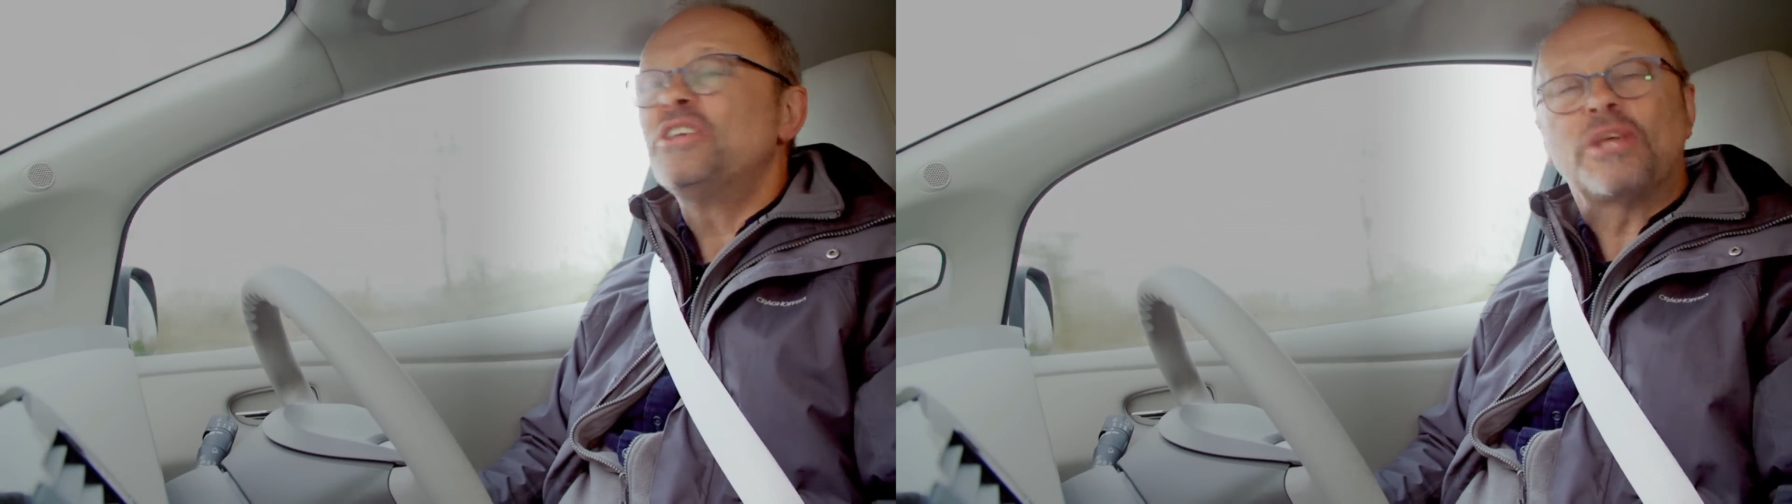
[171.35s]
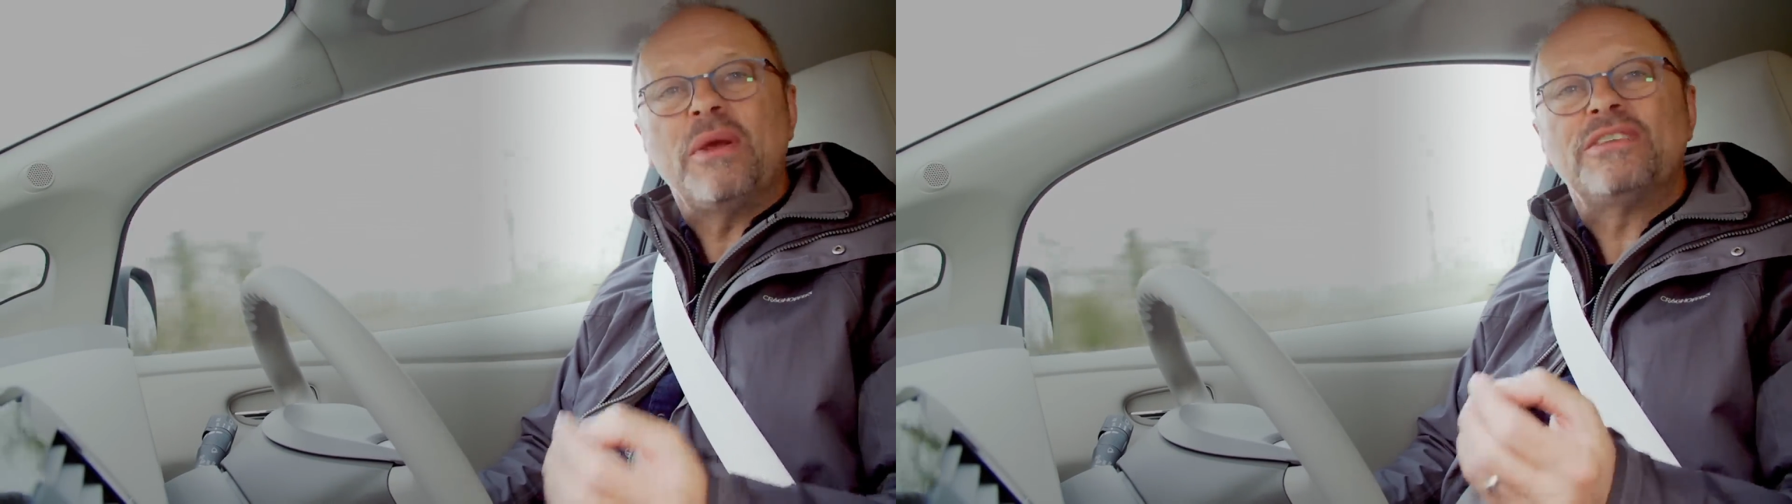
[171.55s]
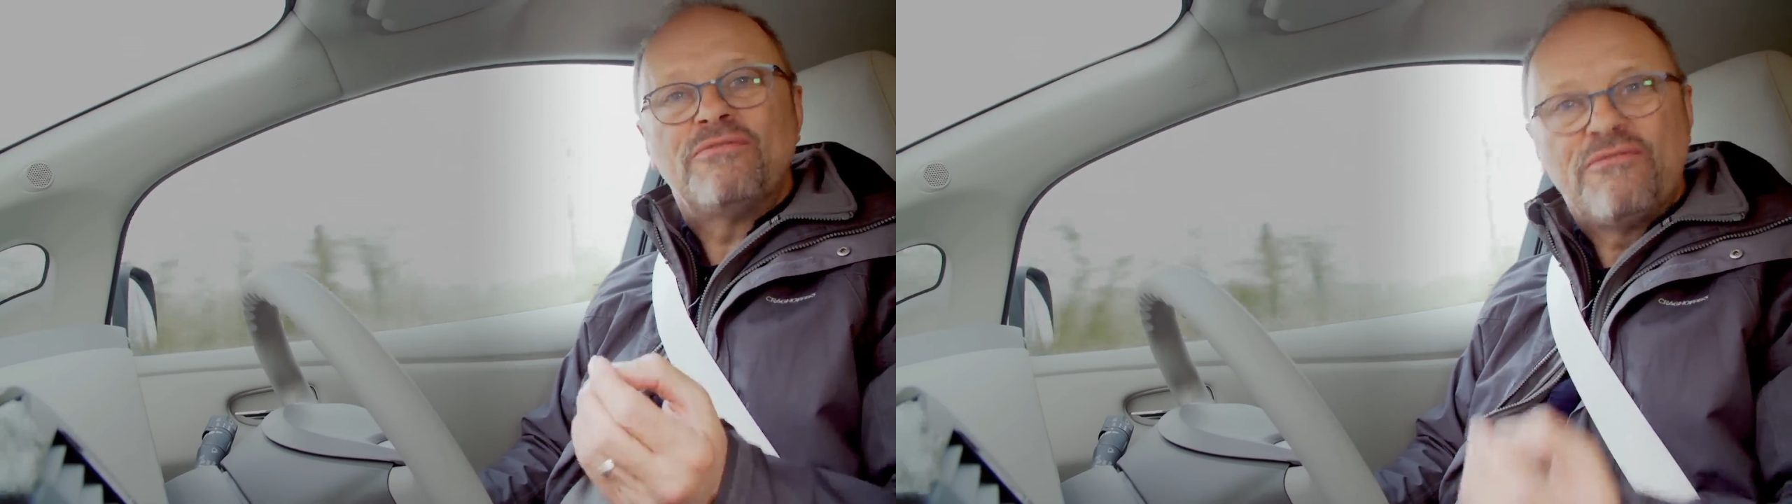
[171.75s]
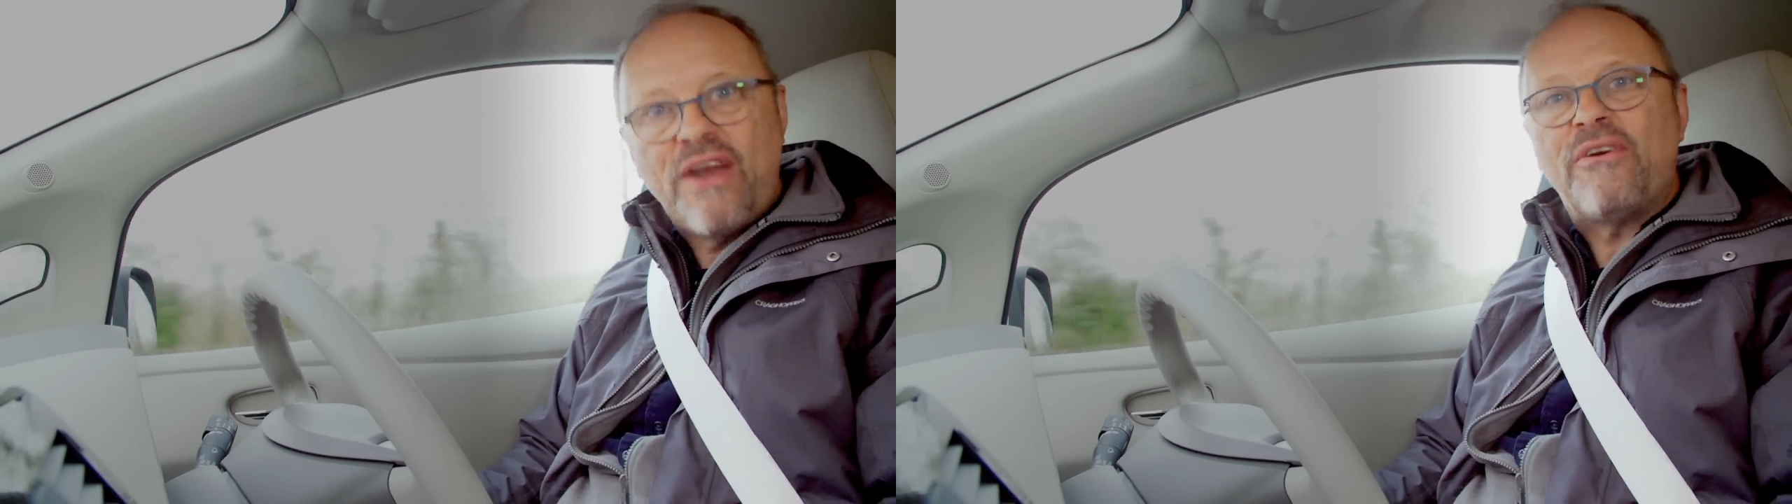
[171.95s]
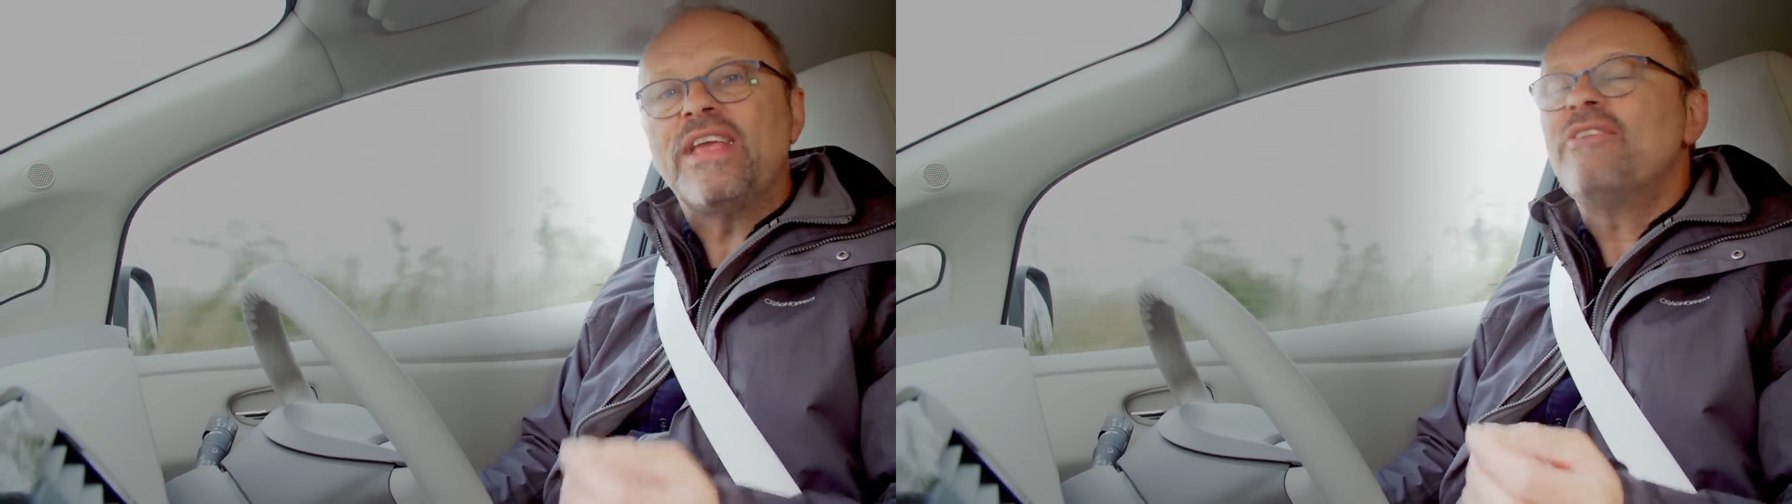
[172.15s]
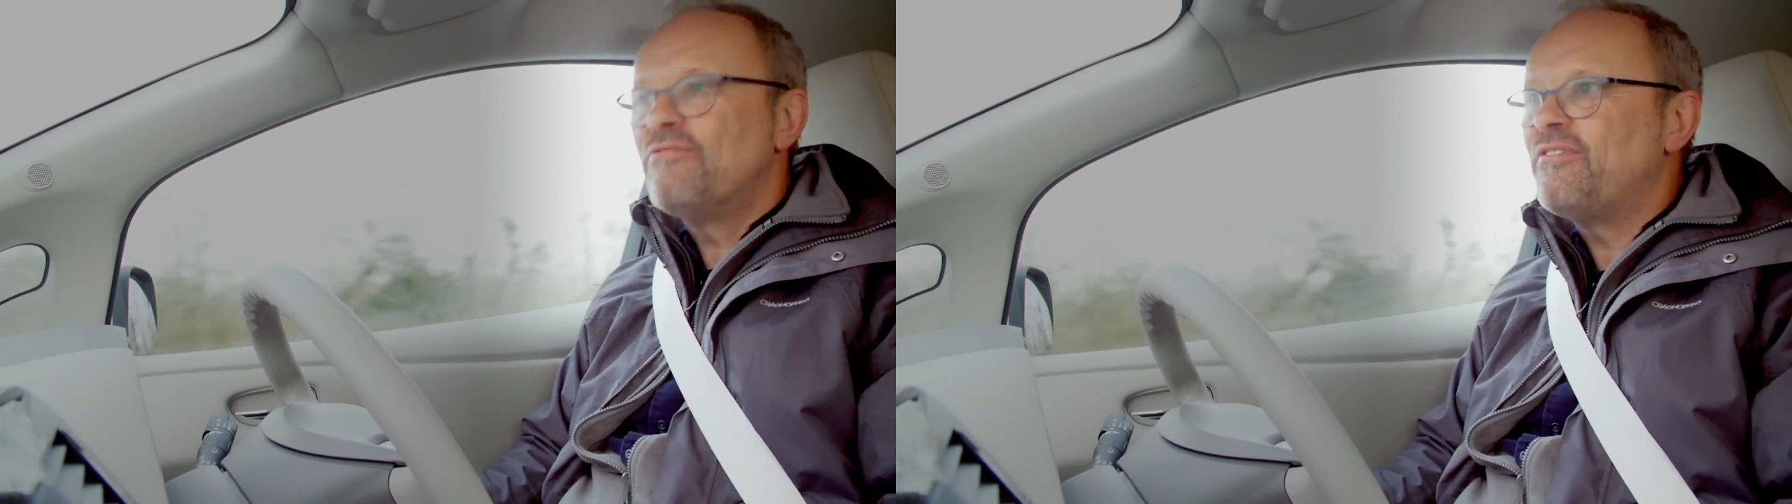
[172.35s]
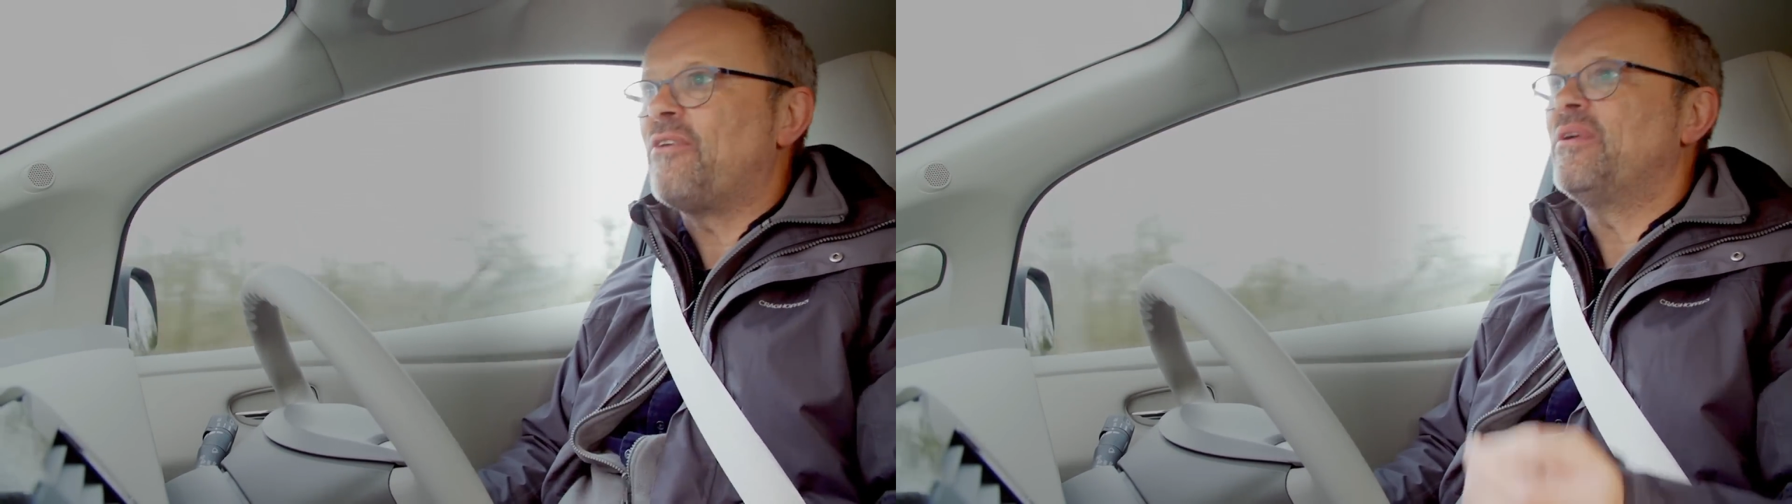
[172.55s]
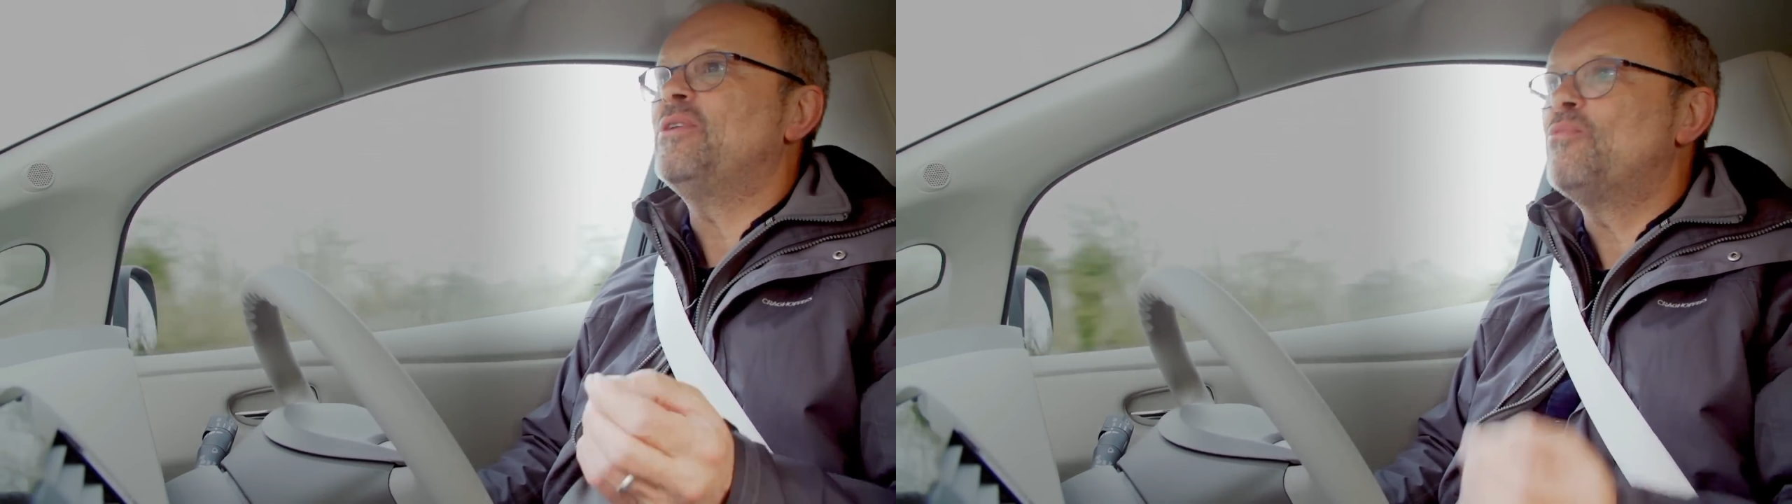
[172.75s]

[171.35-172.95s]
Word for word: so it's very, very